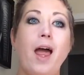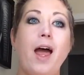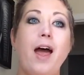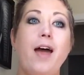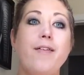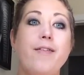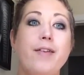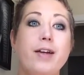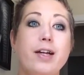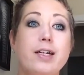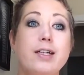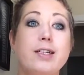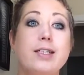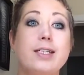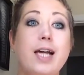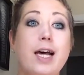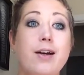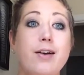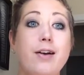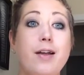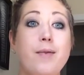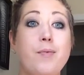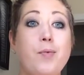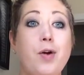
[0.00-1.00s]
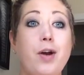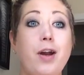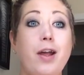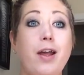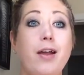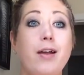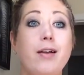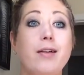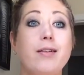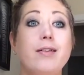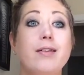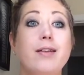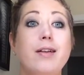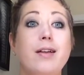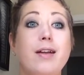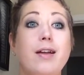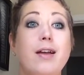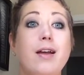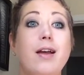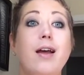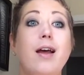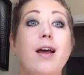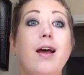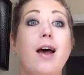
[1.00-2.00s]
I figured Saturday morning,
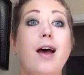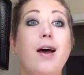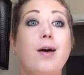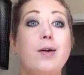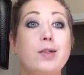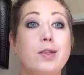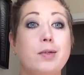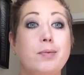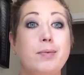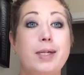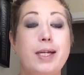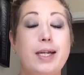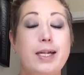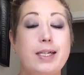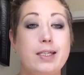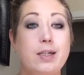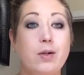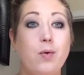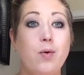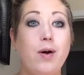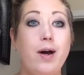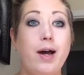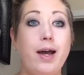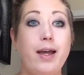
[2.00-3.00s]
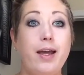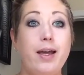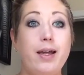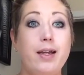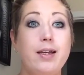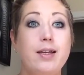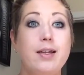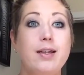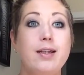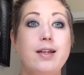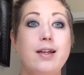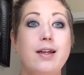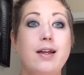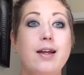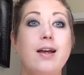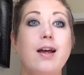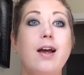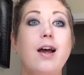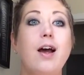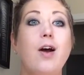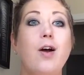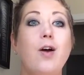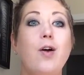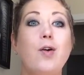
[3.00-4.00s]
house will be nice and quiet,
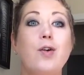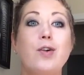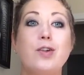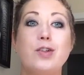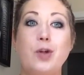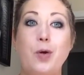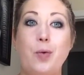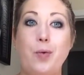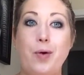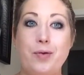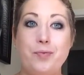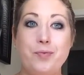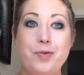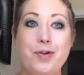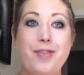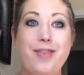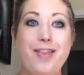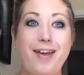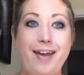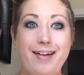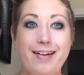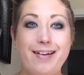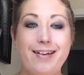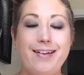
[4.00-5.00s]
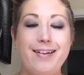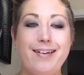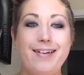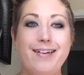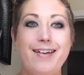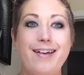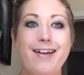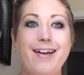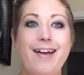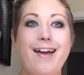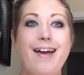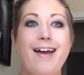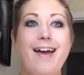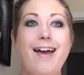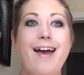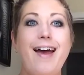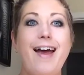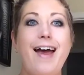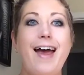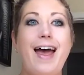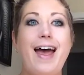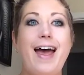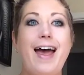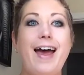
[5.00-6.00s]
or so one would think,
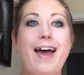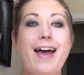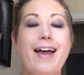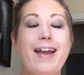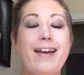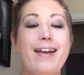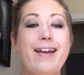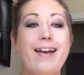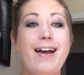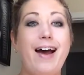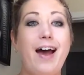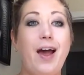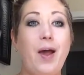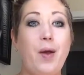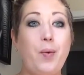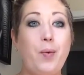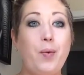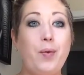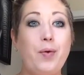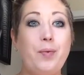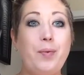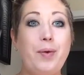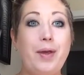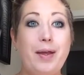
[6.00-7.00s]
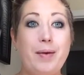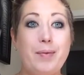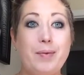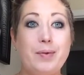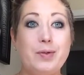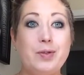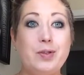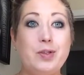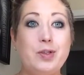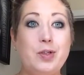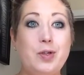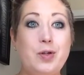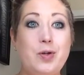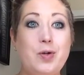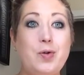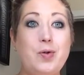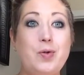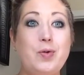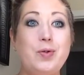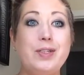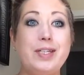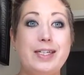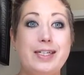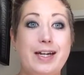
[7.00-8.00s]
and I will be able
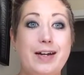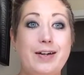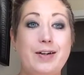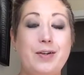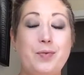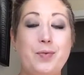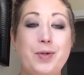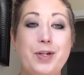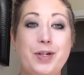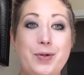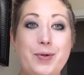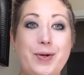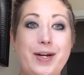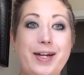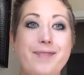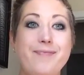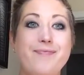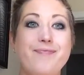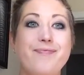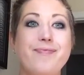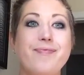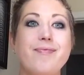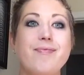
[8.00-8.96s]
to sit down and redo it.